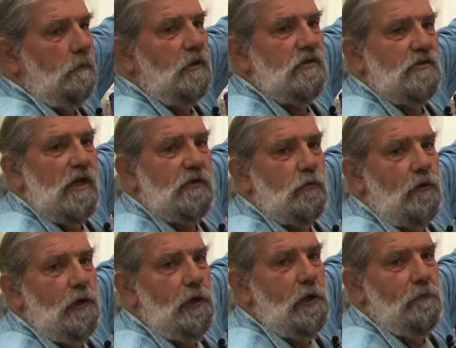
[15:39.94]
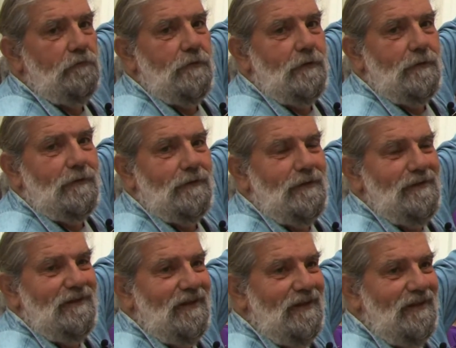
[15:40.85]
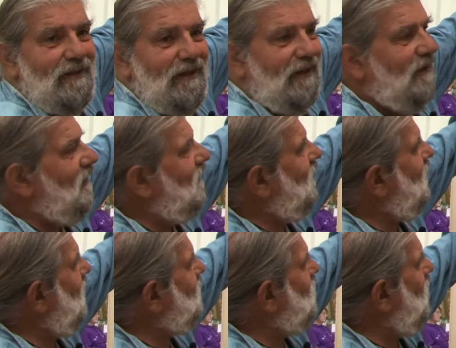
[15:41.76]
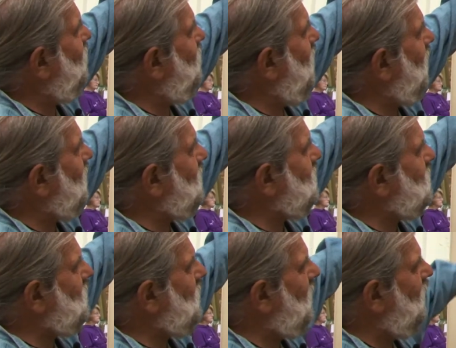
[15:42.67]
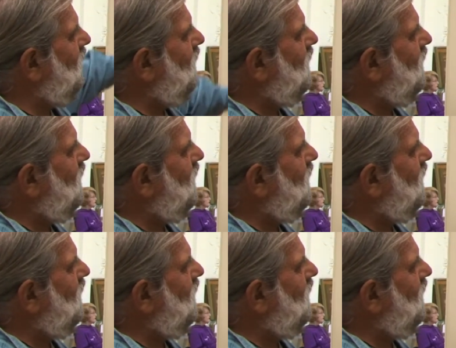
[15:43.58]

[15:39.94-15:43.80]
because that's where I live. And that's on Franklin Street.